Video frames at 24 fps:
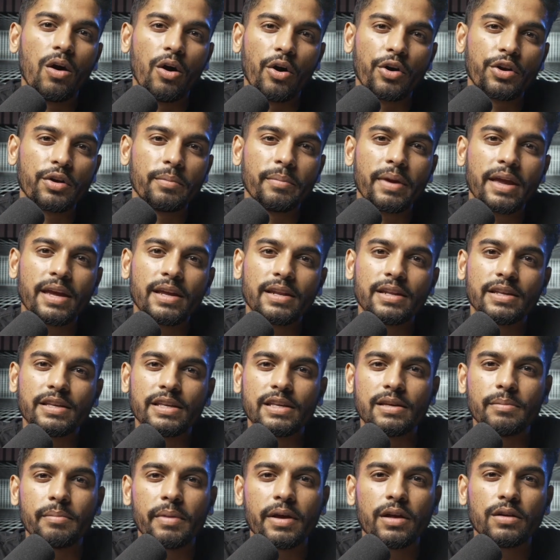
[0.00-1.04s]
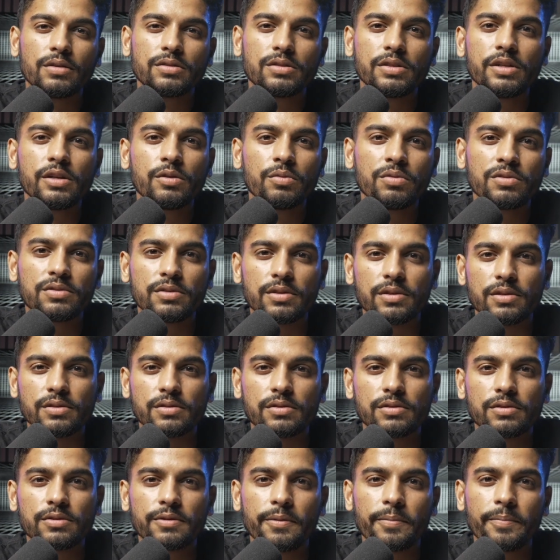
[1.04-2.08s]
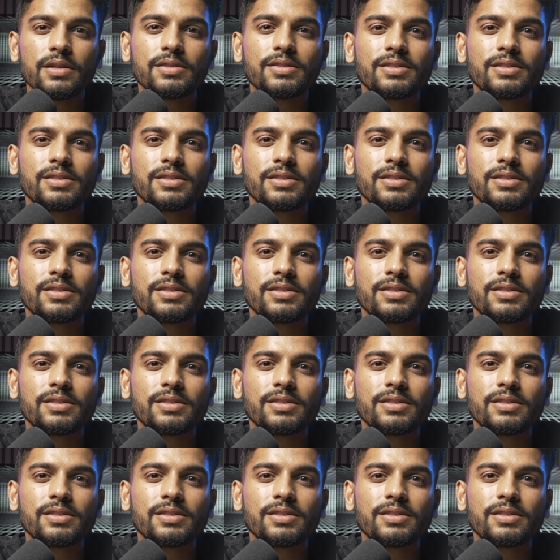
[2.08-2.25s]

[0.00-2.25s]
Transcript: Automate email sequences.